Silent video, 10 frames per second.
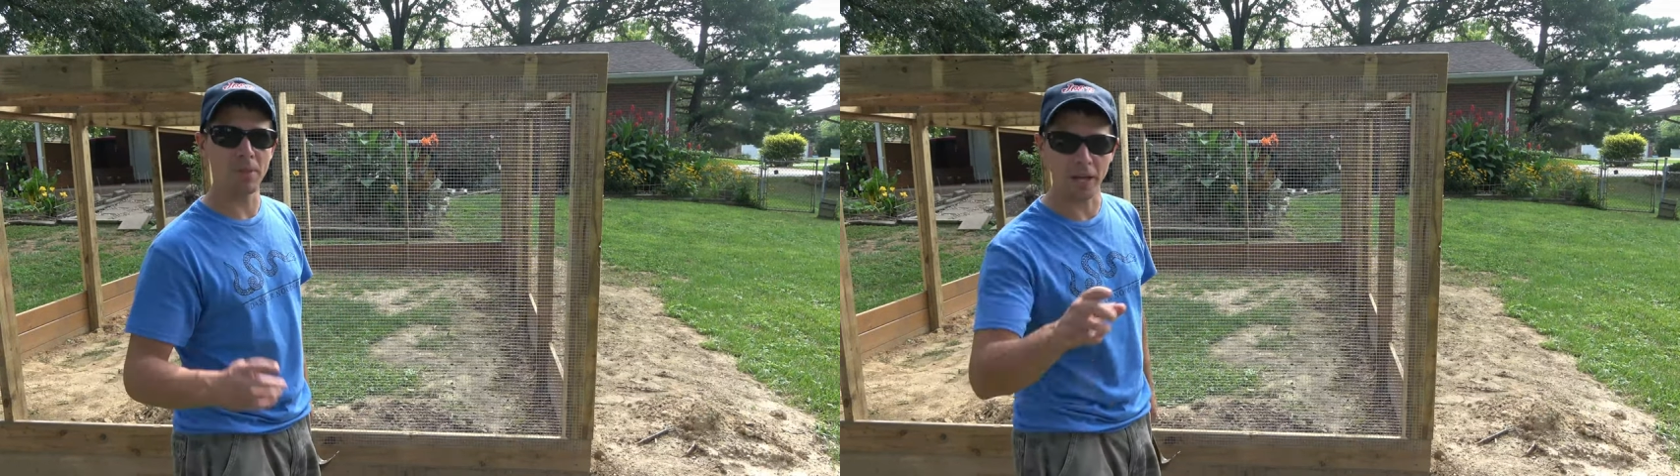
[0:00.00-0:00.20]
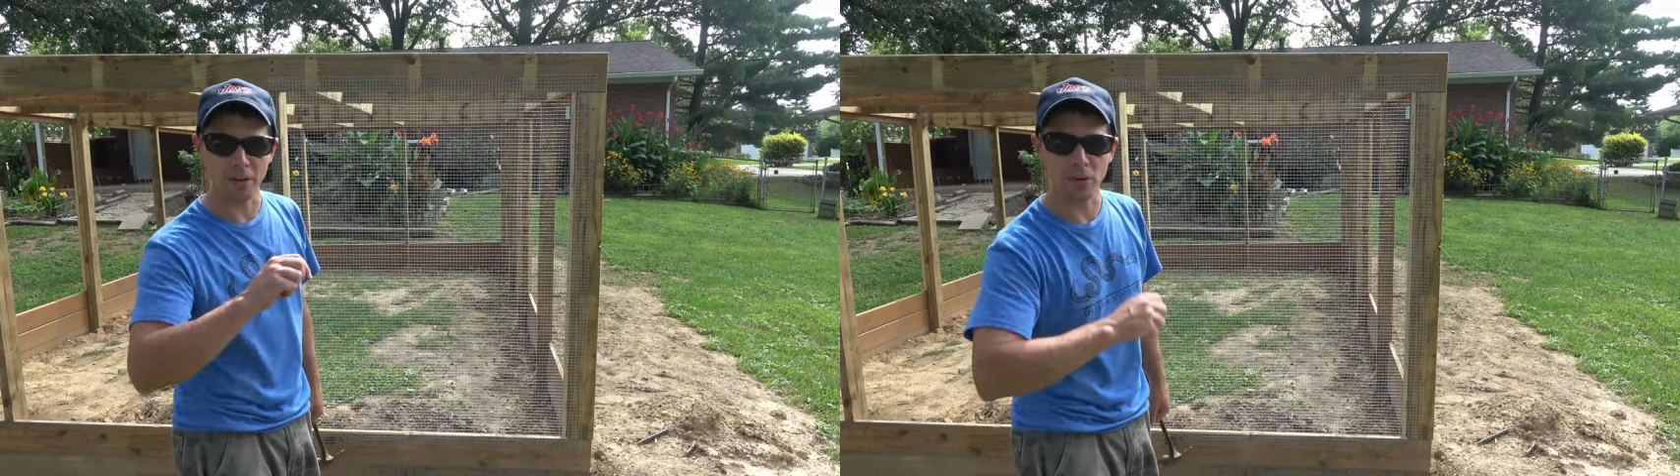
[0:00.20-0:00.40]

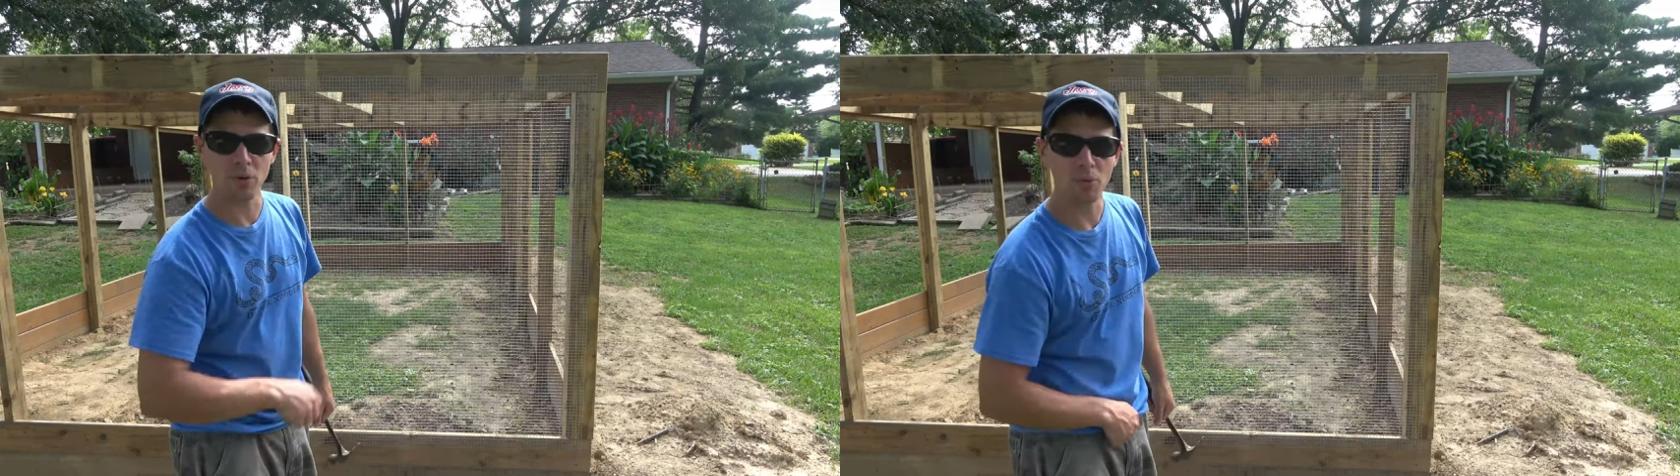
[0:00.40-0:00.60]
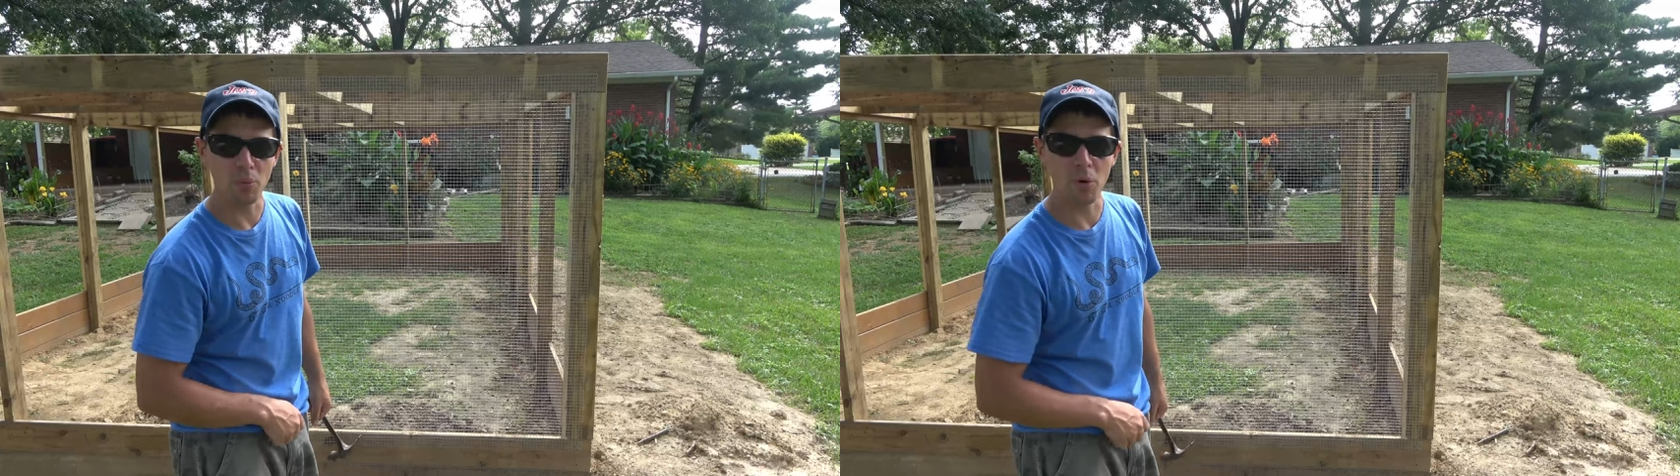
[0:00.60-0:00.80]
and
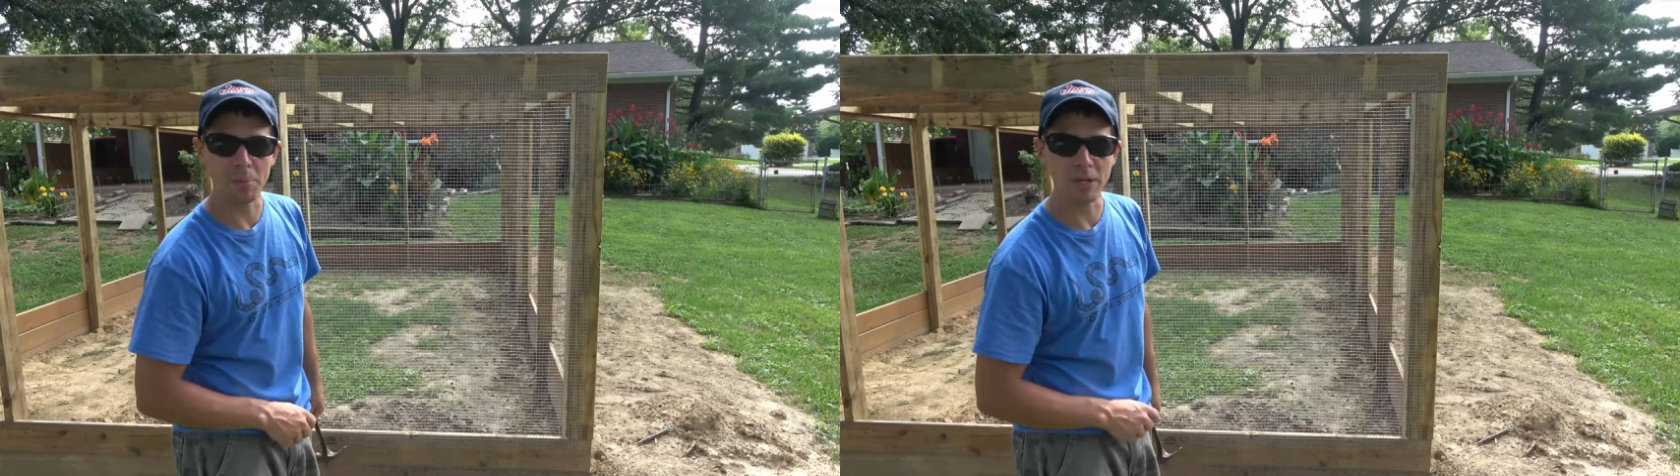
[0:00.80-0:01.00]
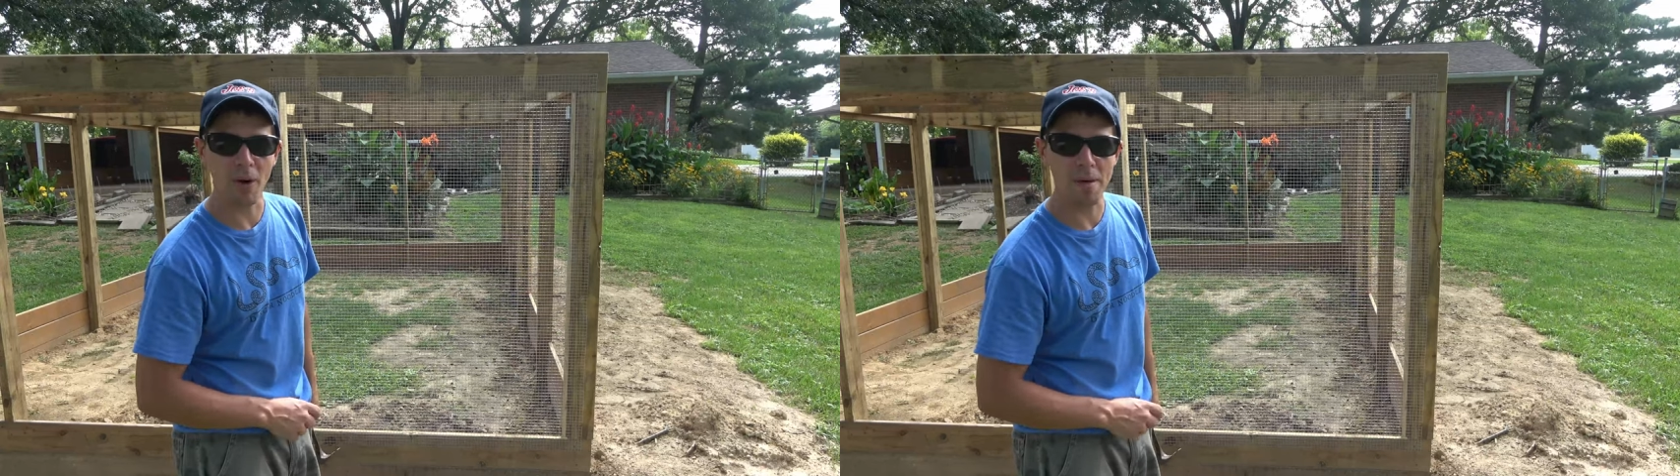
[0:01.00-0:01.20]
we'll
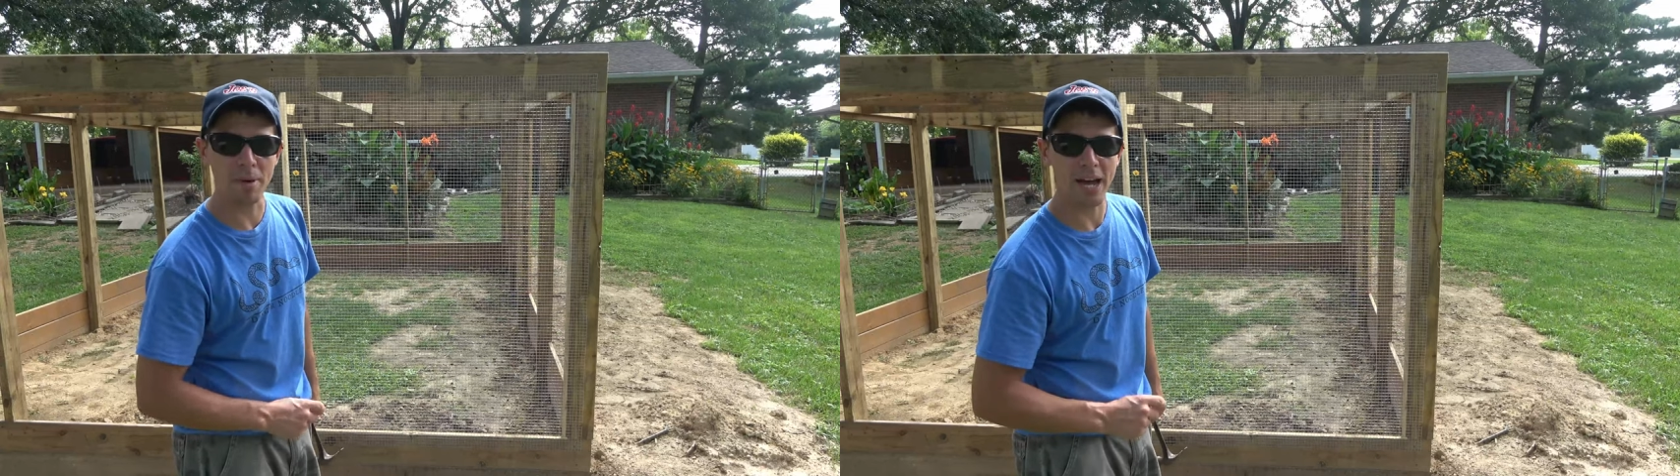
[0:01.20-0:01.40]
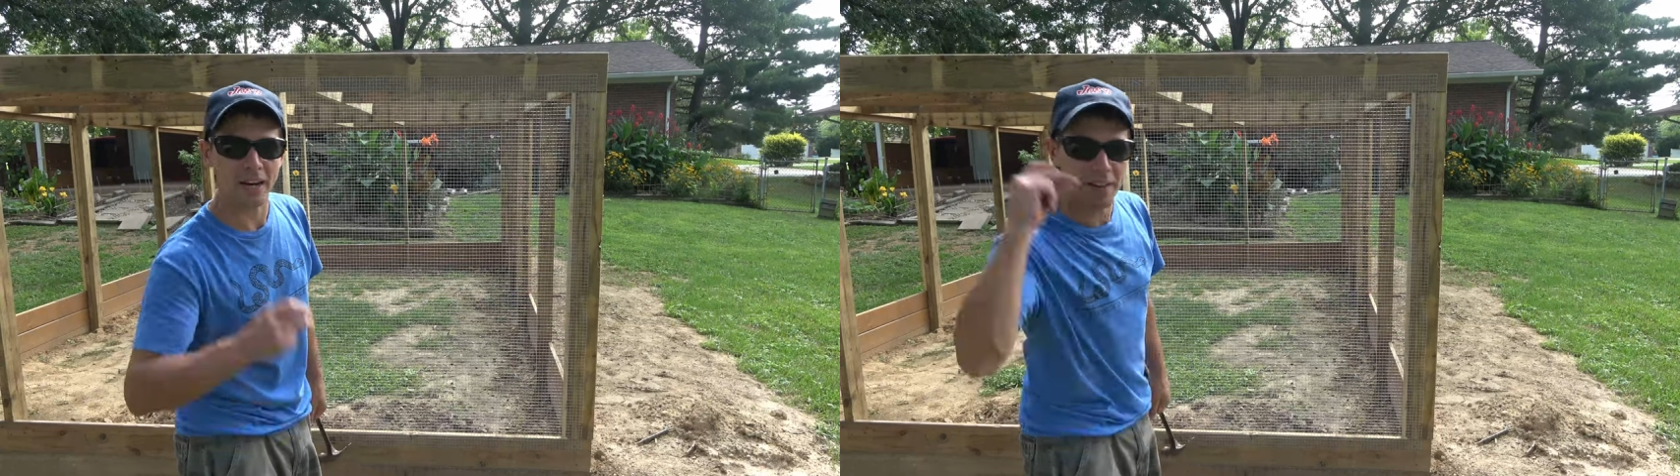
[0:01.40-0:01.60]
be right
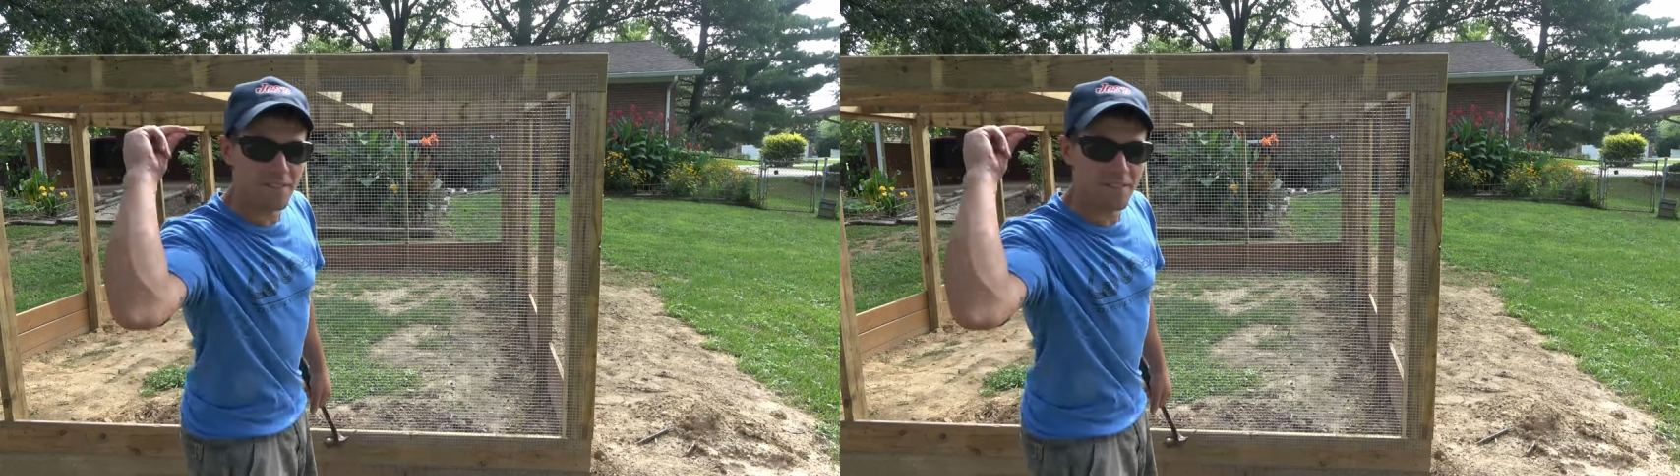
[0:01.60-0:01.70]
back.